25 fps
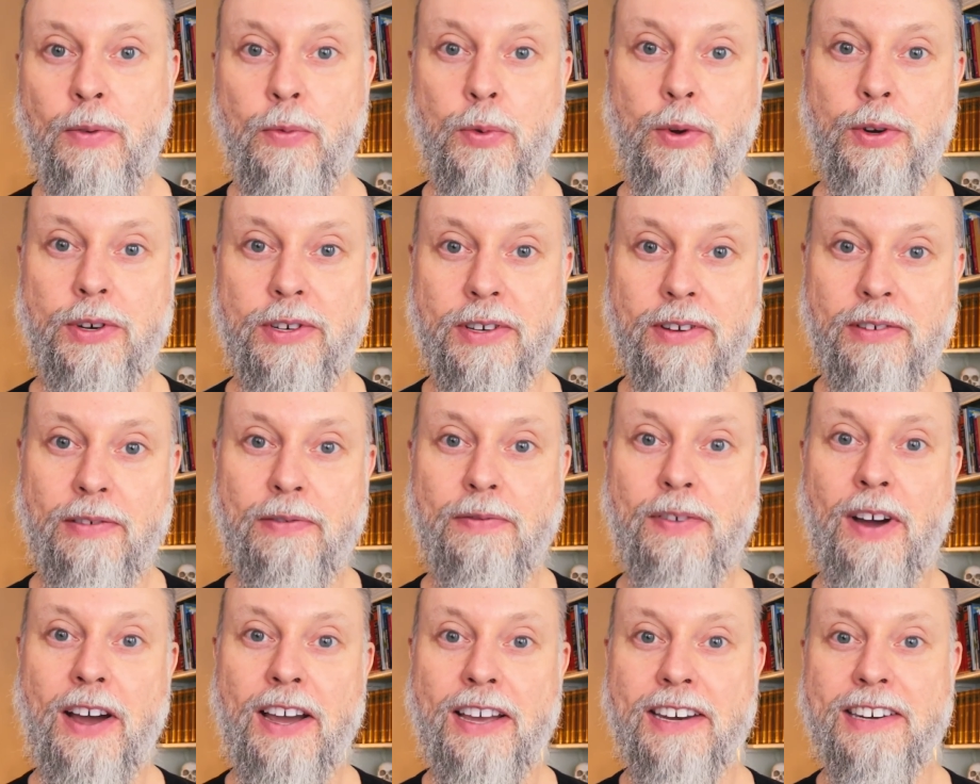would
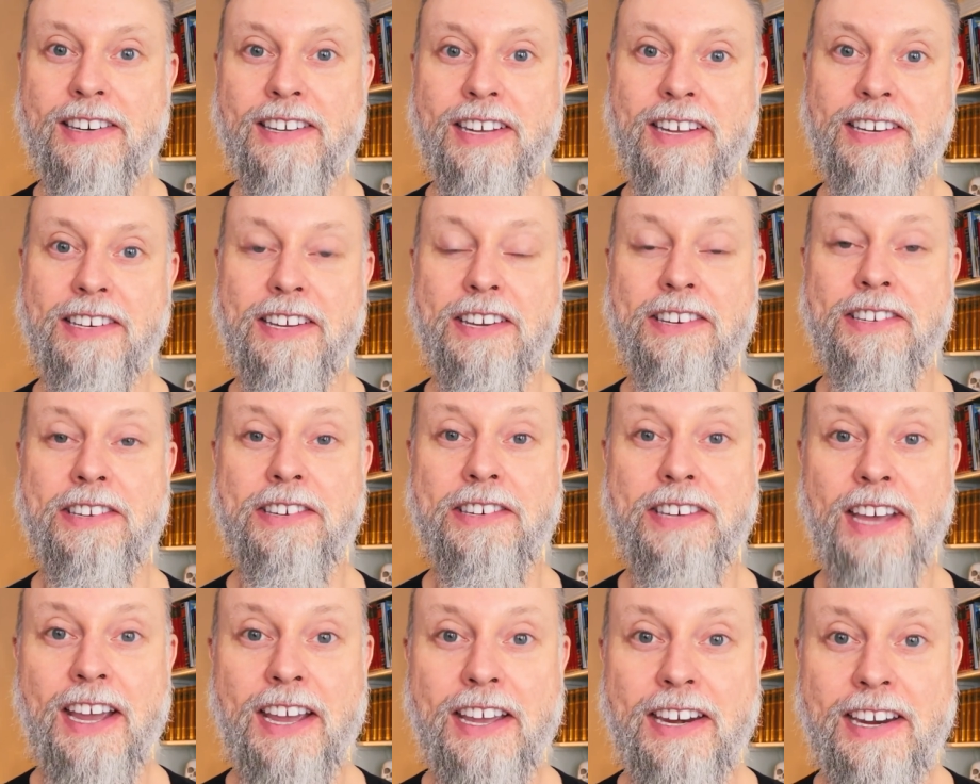find it
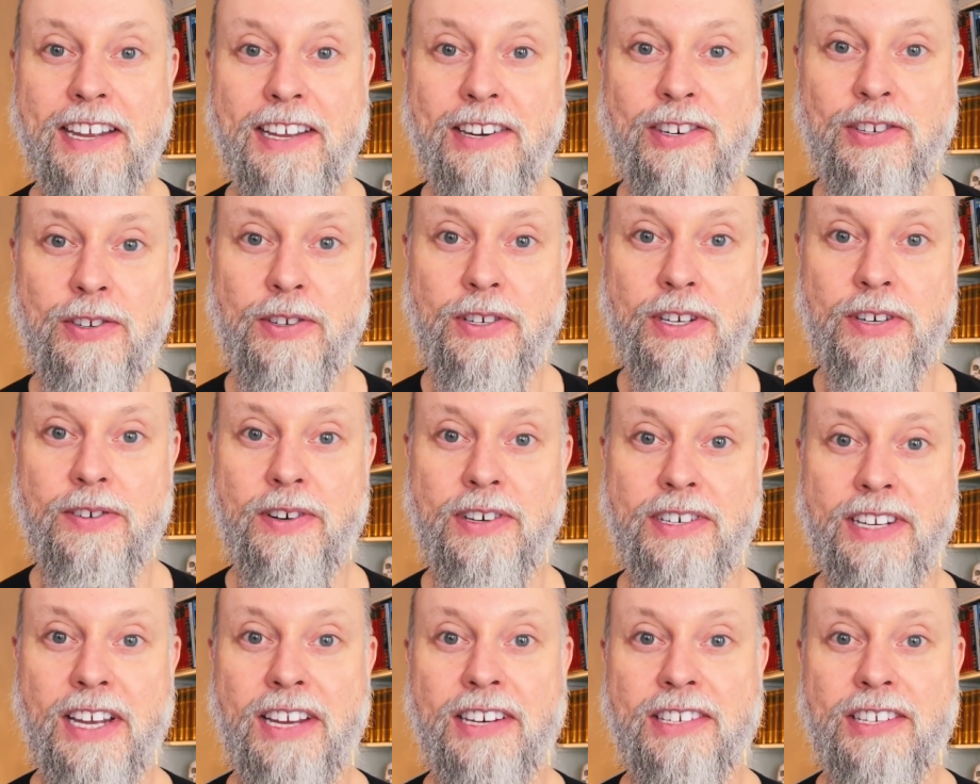entertaining to hear
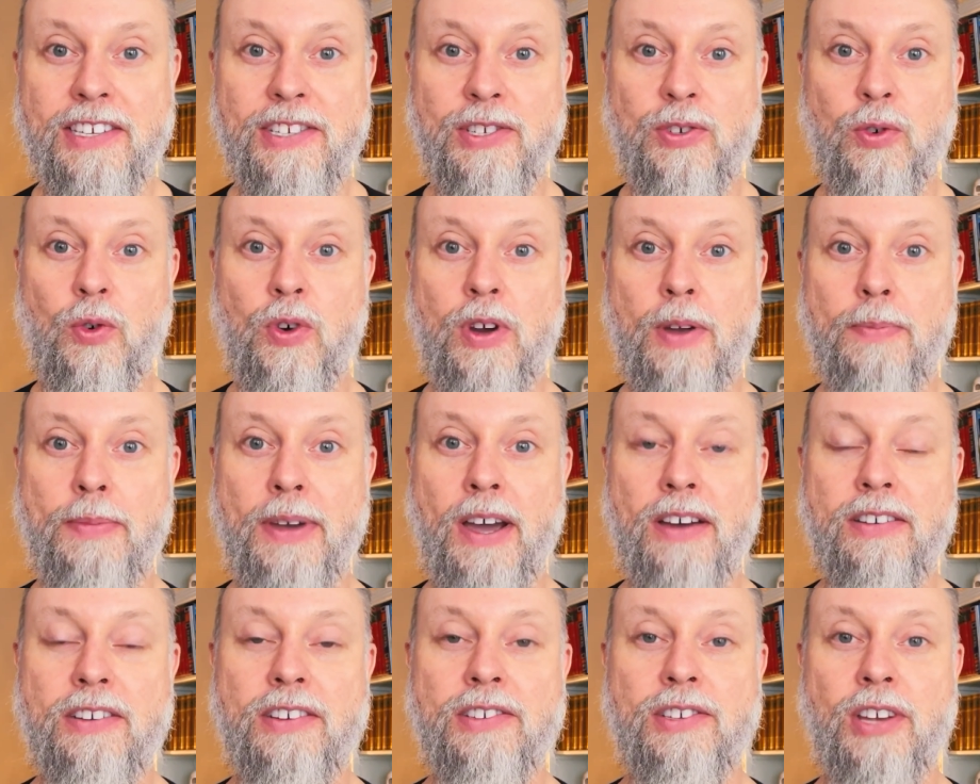a dentist talk
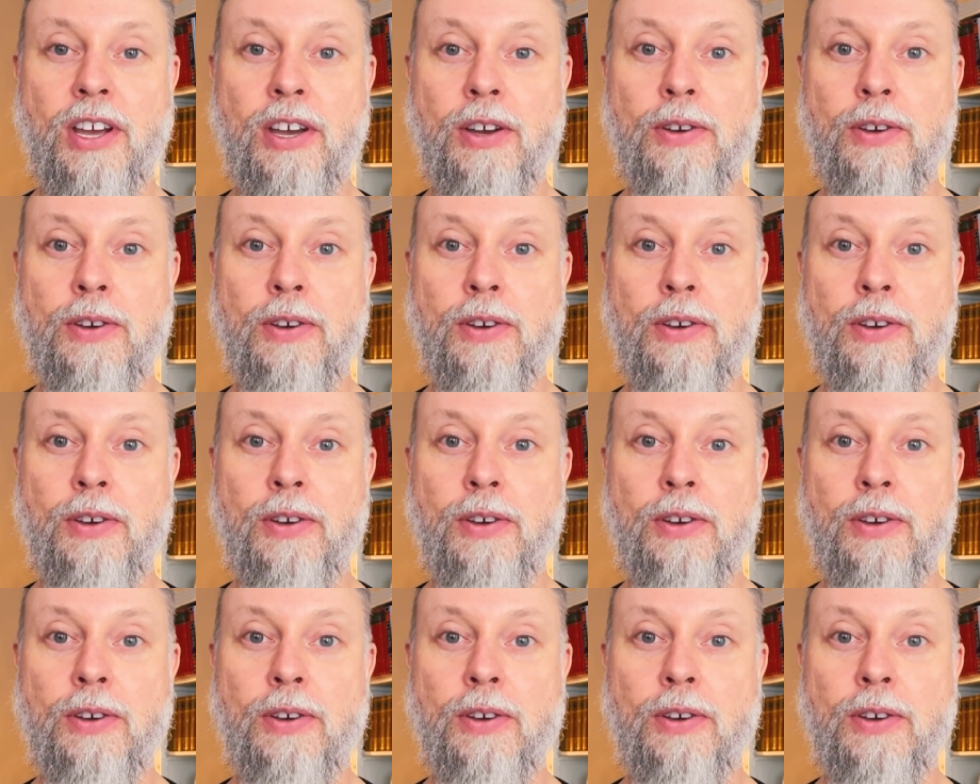about his